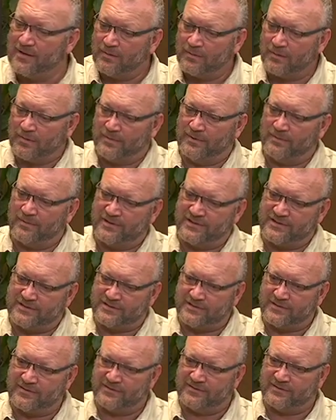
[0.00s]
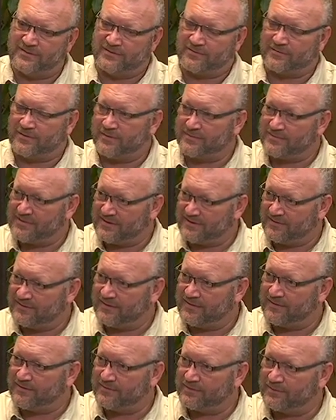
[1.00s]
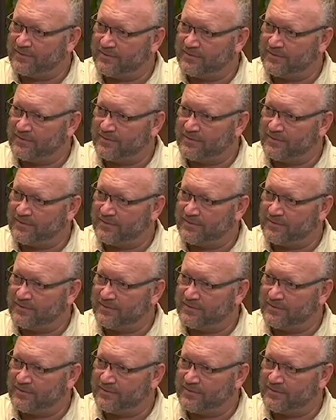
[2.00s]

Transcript: What we want to do is disrupt ourselves.